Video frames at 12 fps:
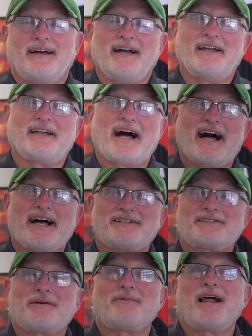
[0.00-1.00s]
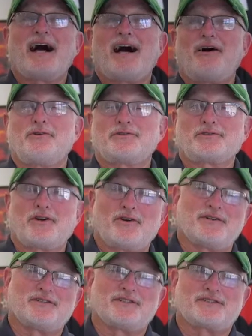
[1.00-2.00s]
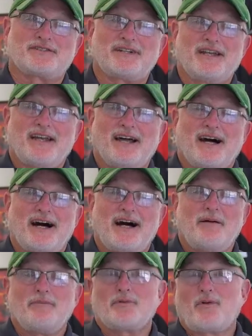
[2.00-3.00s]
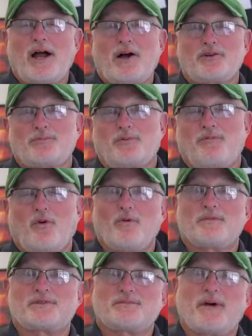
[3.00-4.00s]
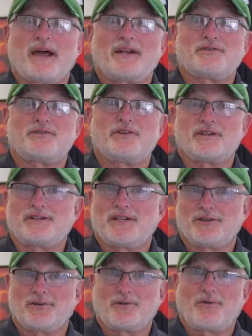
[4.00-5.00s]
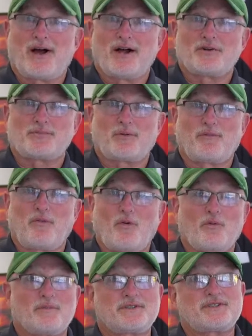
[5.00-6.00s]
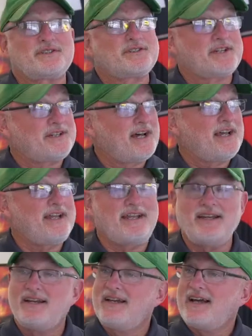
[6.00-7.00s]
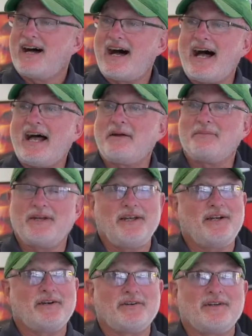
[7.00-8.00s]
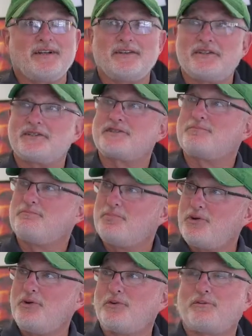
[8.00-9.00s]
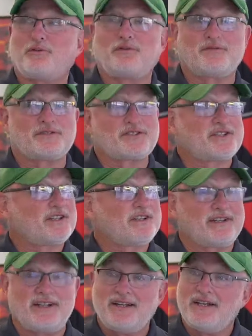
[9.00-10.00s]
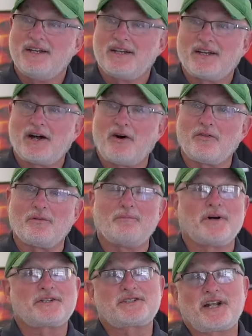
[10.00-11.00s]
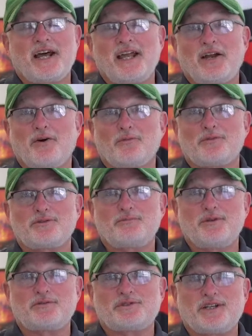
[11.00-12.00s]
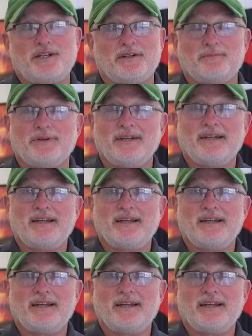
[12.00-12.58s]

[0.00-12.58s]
Hey guys, I'm Lyle Sturgis. I'm the Roush Performance Manager at Tindol Roush Performance, and today I am here in this beautiful facility called the Mustang Owners Museum.